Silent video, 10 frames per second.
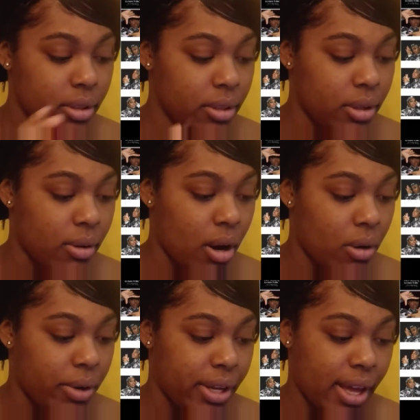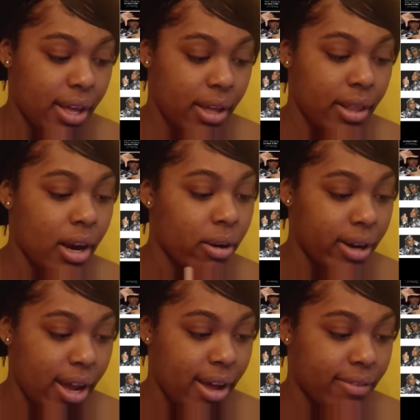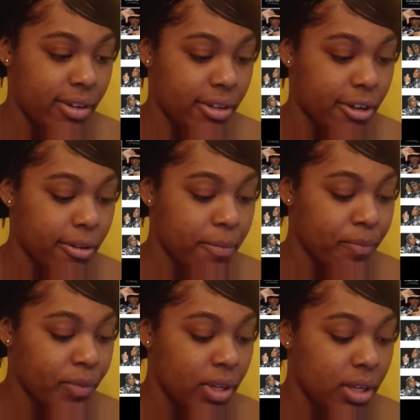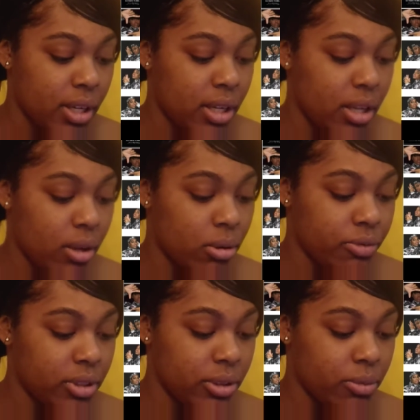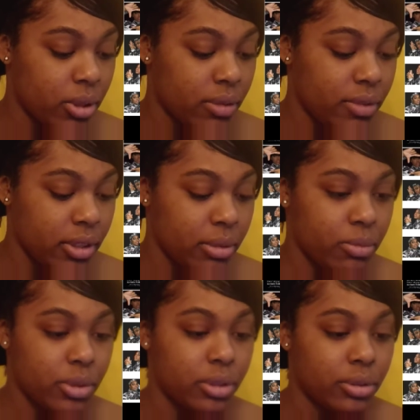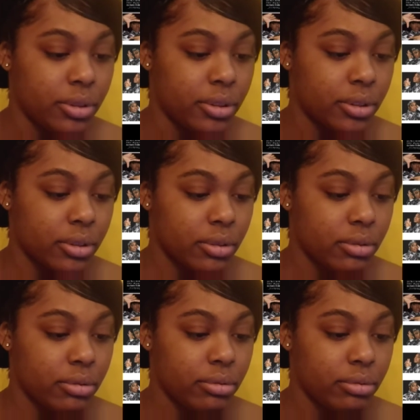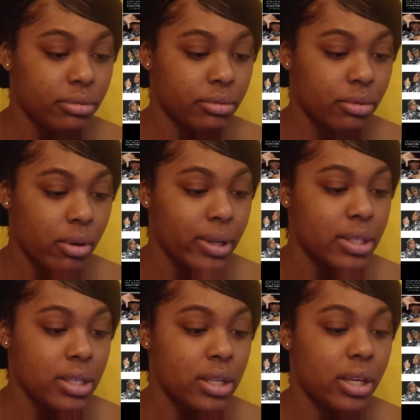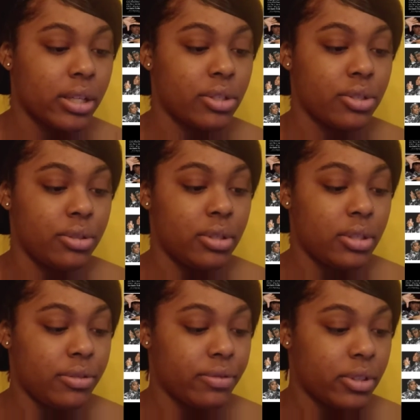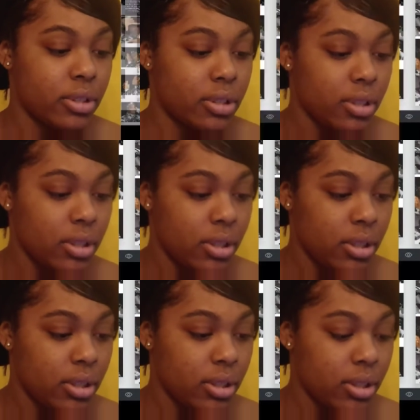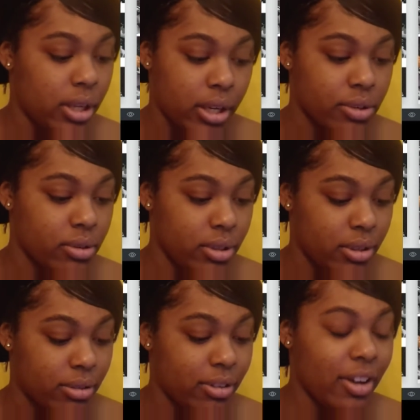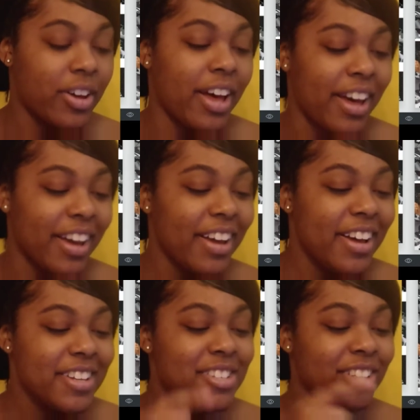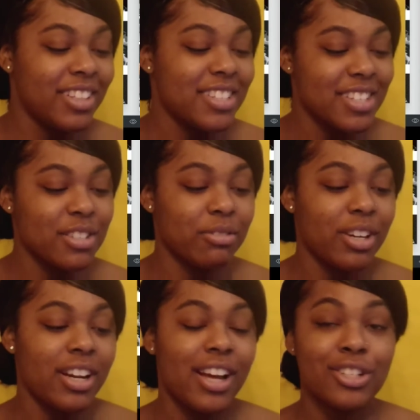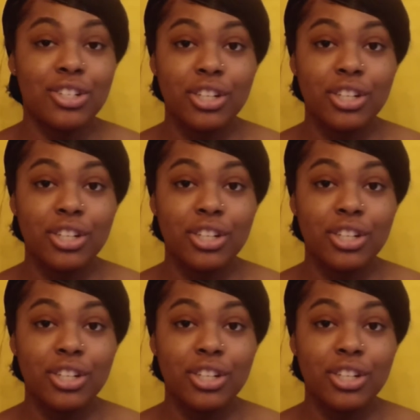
you know, I already have in here, and then hopefully one of them will look crazy and I can show you the difference. They actually don't. Okay, so this is the one that I